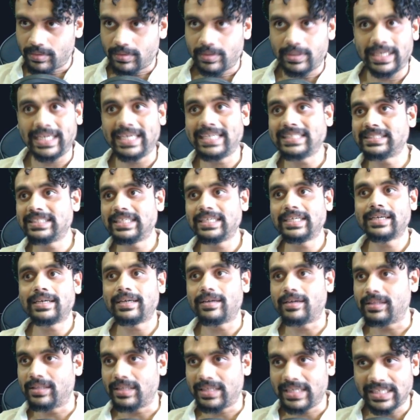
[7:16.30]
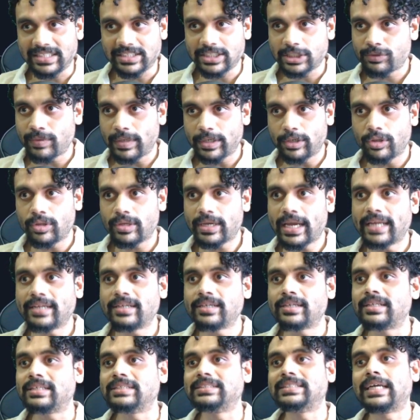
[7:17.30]
the easiest way to look at
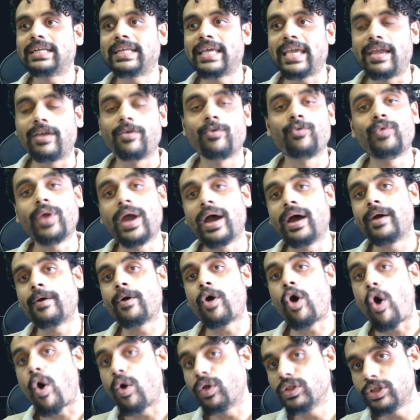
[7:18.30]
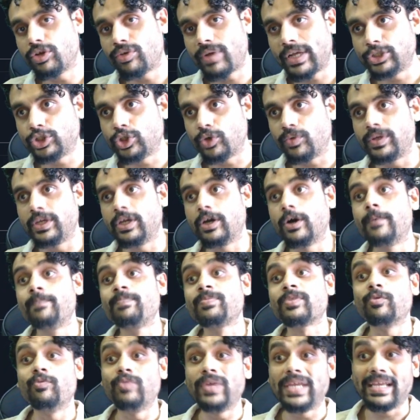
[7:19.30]
it is that, hey, we are on the range over here.
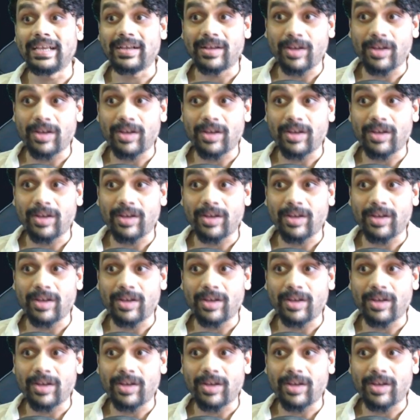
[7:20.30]
We